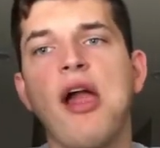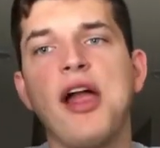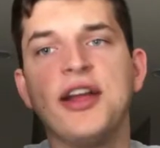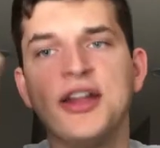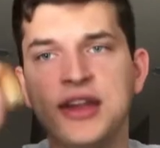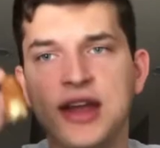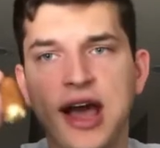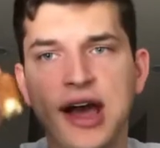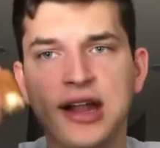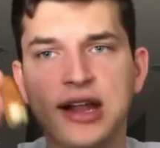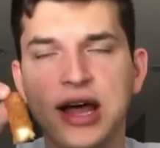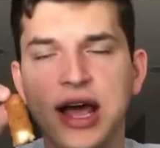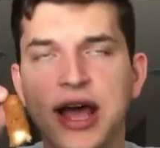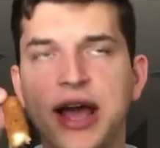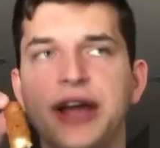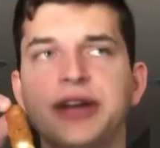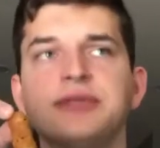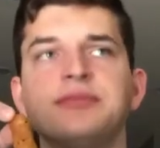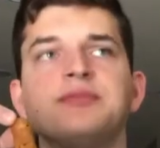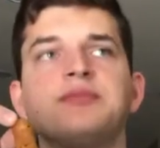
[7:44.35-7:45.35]
in
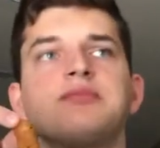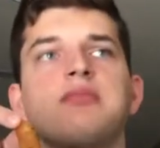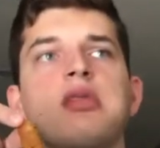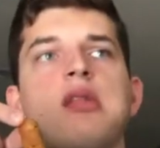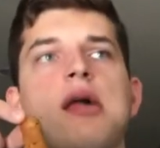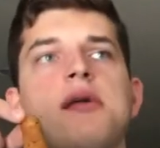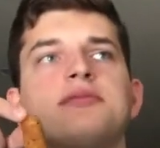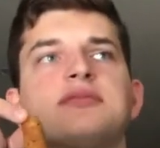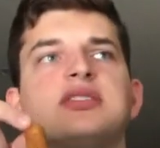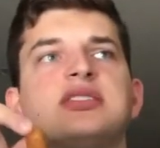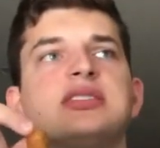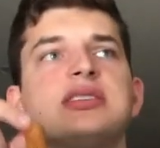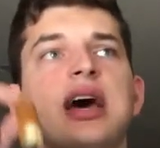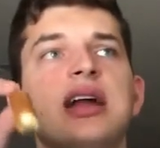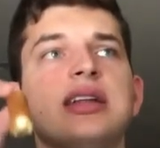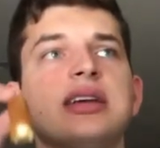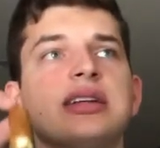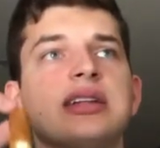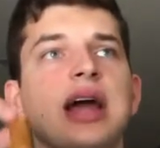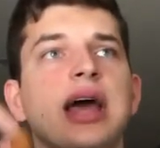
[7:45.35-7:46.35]
LA
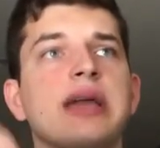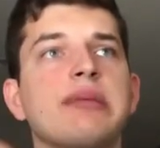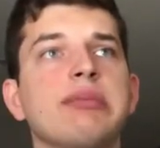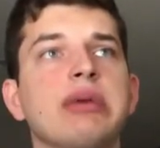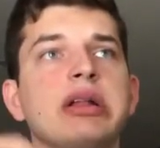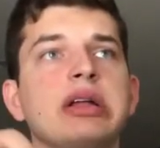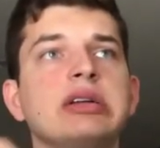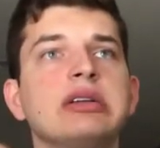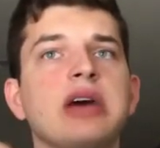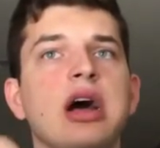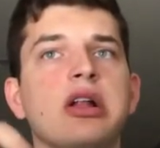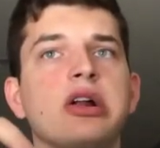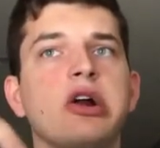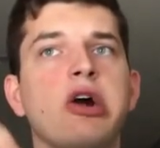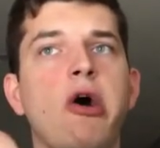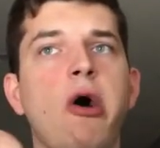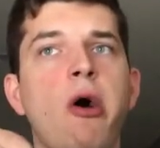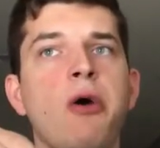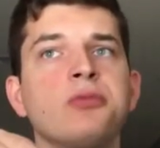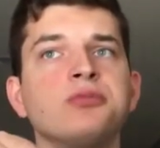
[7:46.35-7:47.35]
selling like million dollar
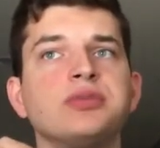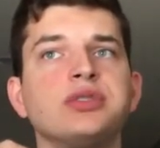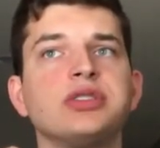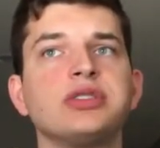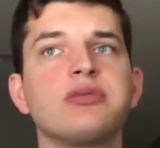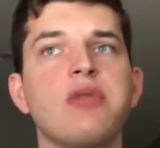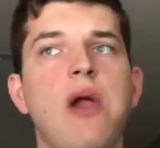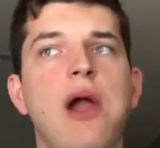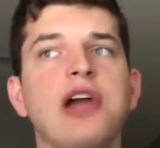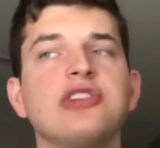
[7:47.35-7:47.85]
homes